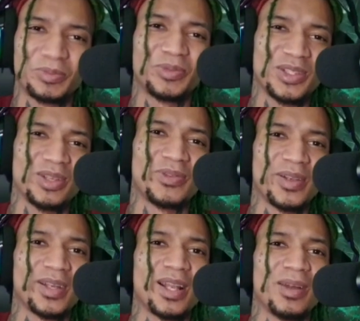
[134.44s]
still
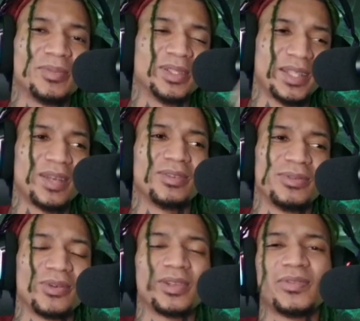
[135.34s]
figuring it out, but down to
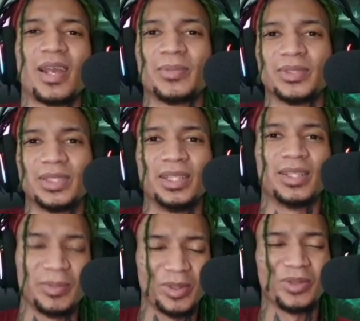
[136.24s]
45%
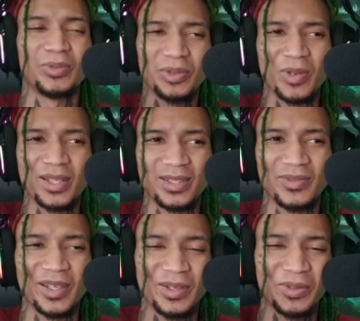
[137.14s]
depending on when you watch the
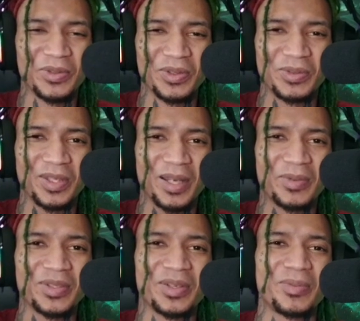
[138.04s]
video. Who knows the number
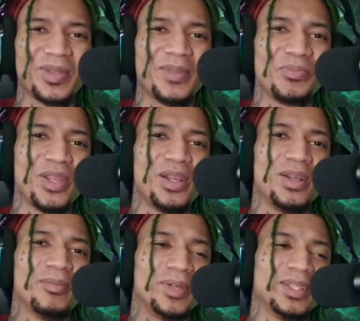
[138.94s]
is going to be,
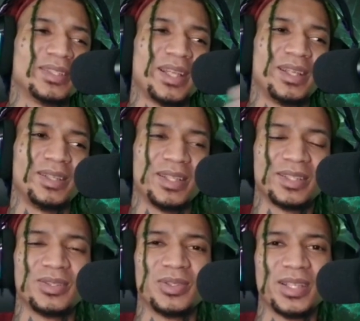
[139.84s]
but let's say this
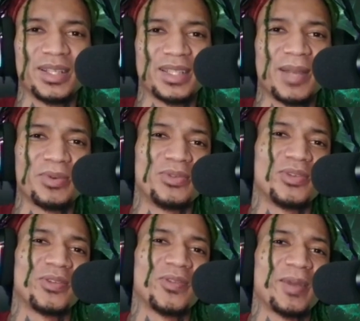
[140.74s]
is an example,
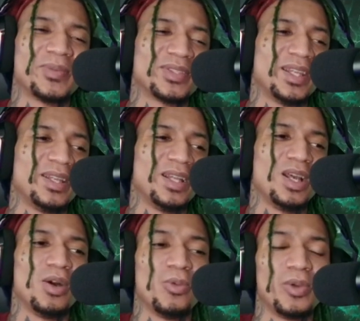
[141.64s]
45%
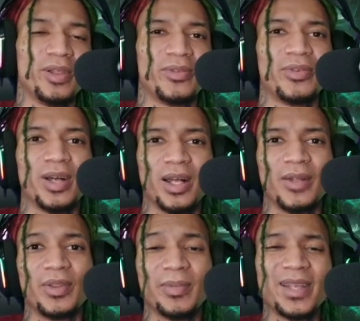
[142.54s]
with
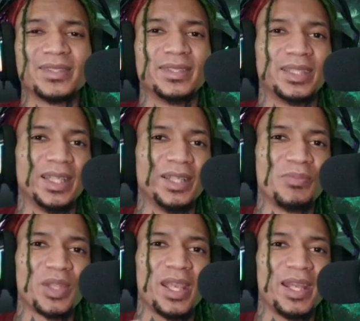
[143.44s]
the master key,
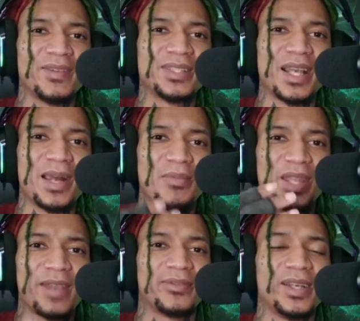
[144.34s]
and every time
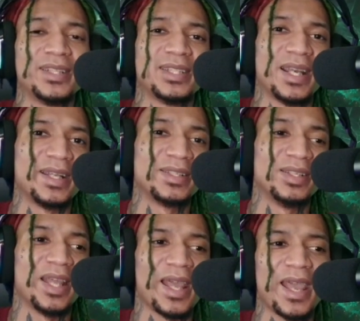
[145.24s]
that franchise,
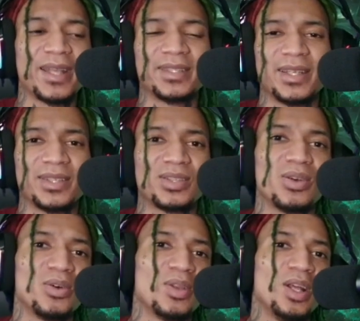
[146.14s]
that asset is
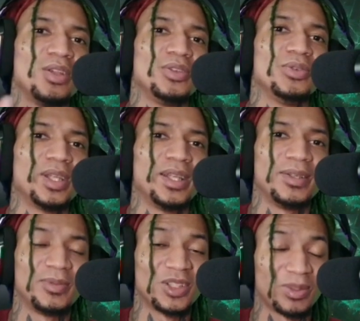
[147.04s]
sold, you get
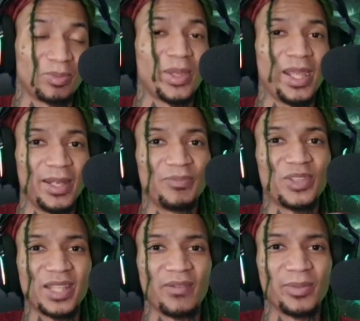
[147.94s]
paid
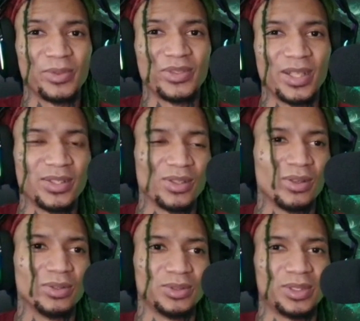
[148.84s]
70%.
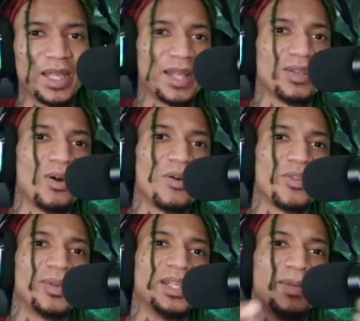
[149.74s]
So not all the
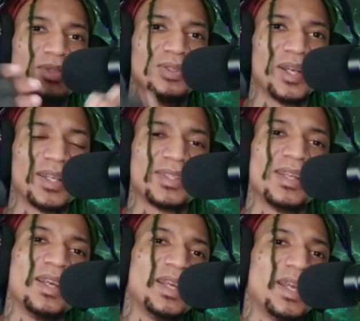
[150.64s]
money comes to us,
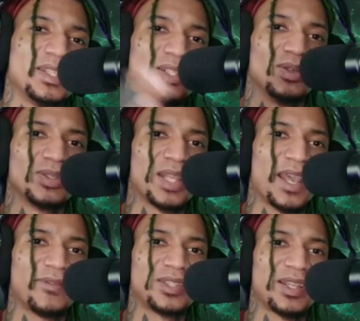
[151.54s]
it actually goes
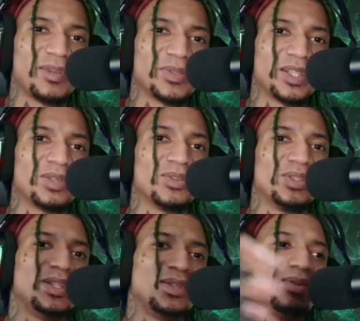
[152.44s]
half, 70% goes to
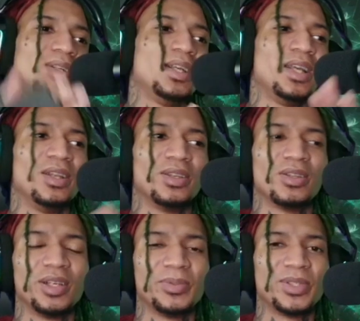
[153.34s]
you, and the
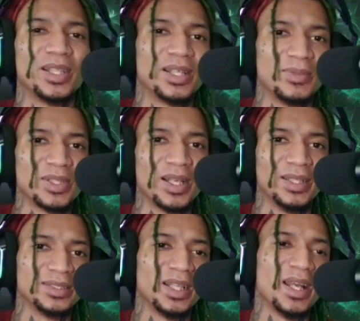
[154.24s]
30% comes to
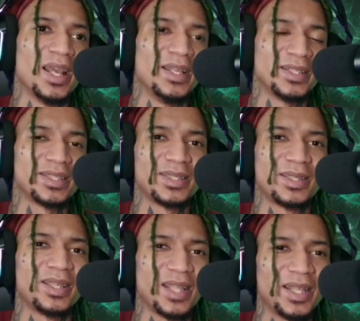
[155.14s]
us. And this is
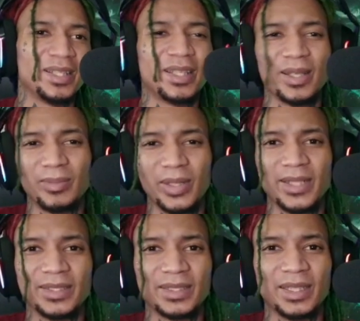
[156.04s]
the thing that the
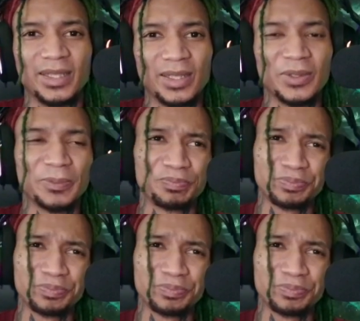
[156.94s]
Abraxas key do.